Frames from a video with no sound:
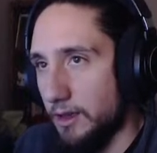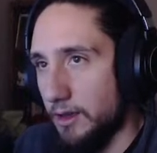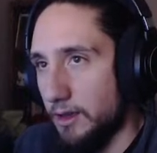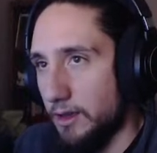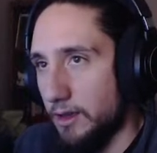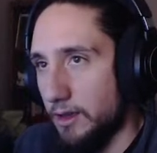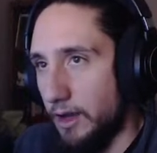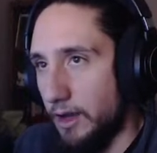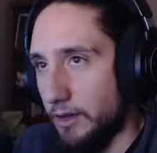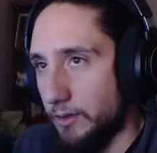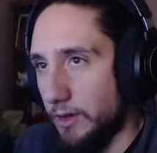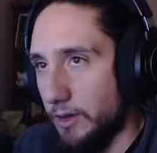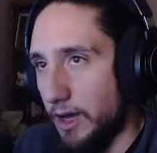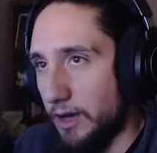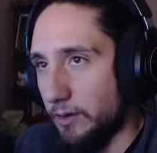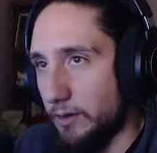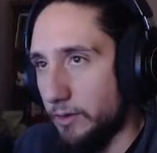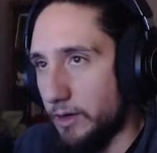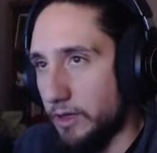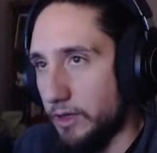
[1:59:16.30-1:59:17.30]
I do
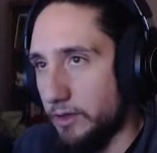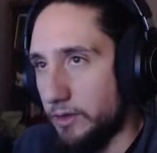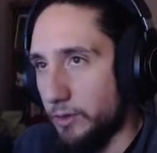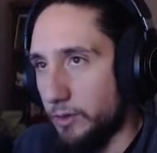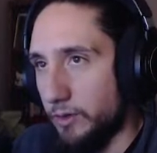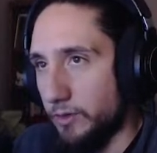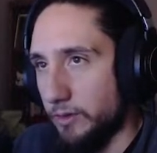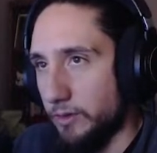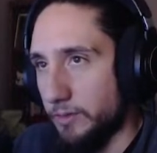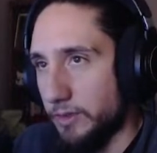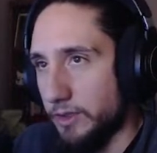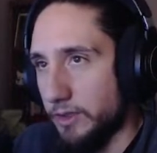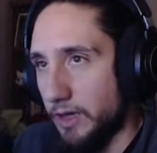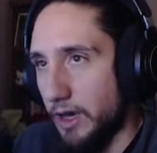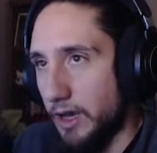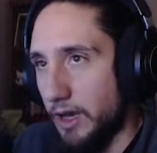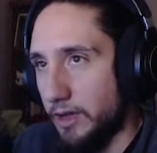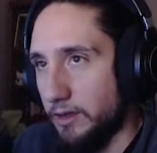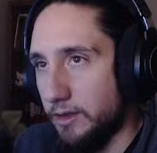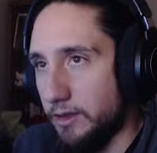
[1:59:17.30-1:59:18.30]
not run into it from the
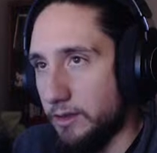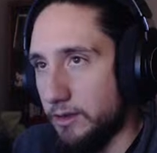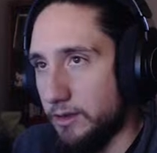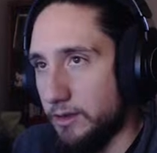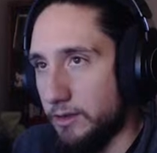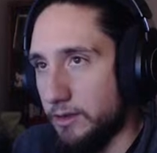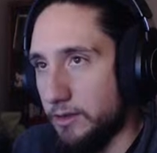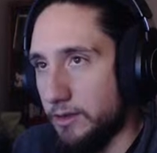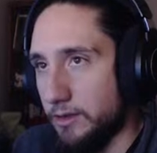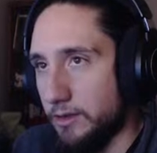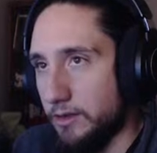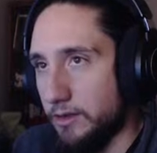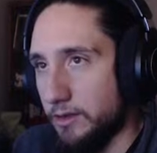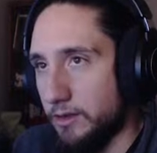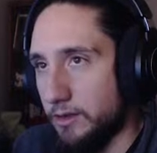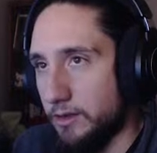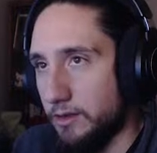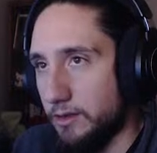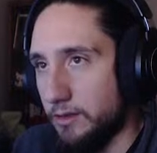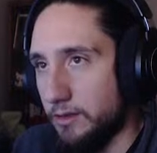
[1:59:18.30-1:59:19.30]
side,
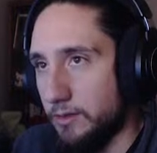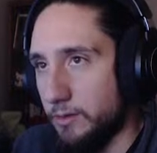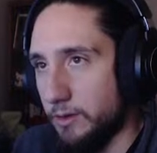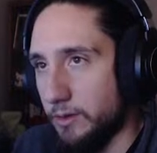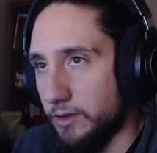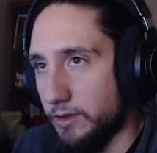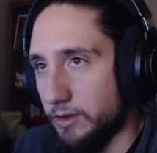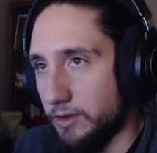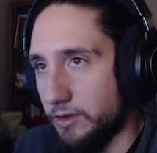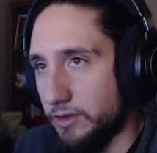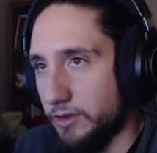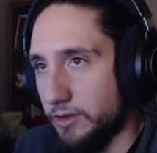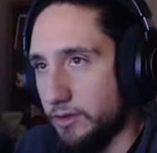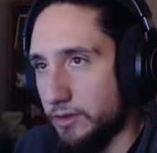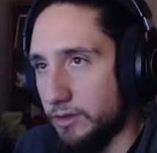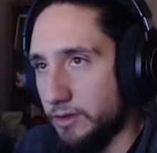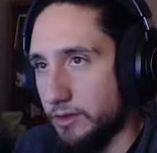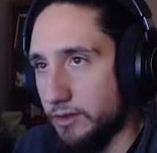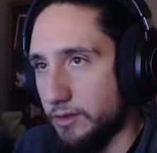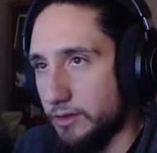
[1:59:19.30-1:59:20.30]
which
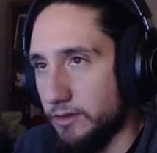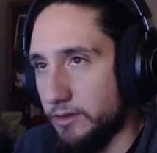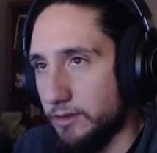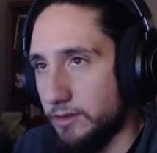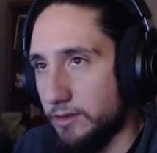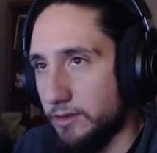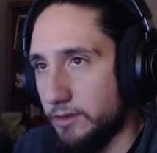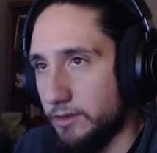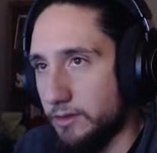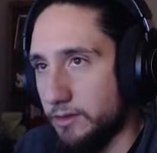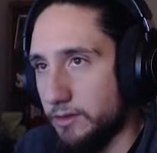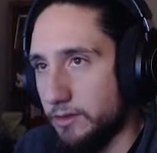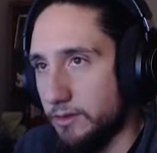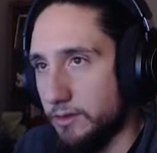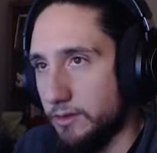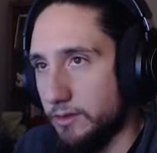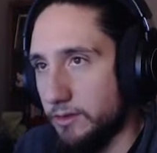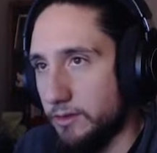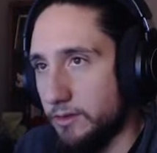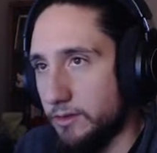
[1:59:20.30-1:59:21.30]
is
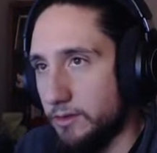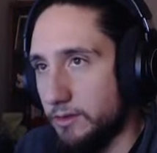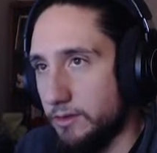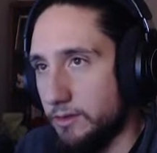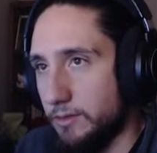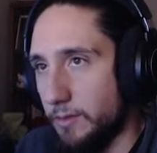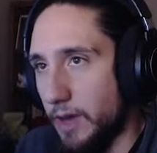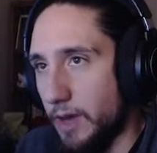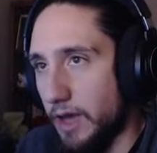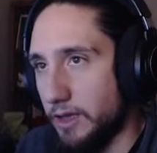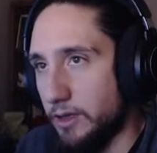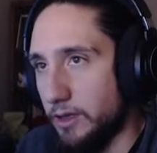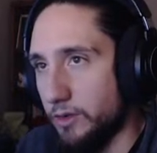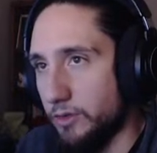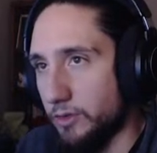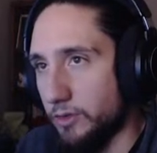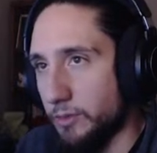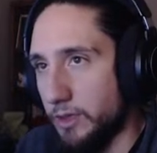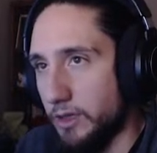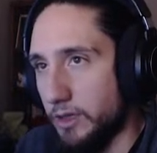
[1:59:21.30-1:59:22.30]
bad news
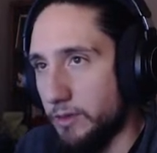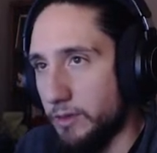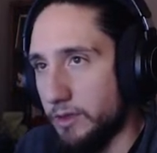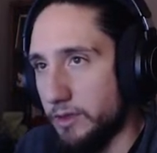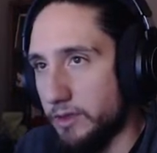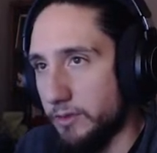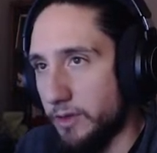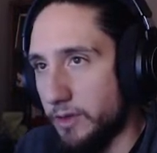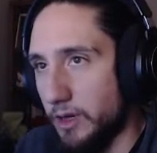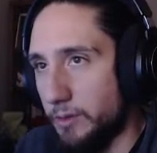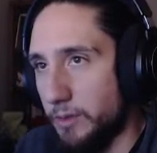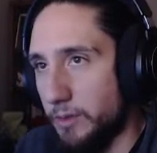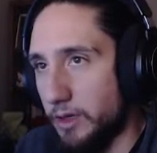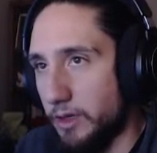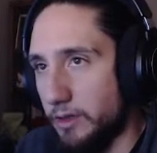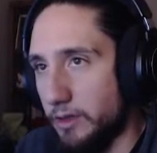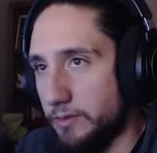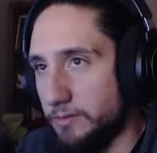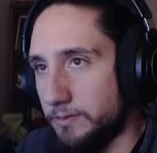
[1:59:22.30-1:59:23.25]
for me. It means I've got a bug.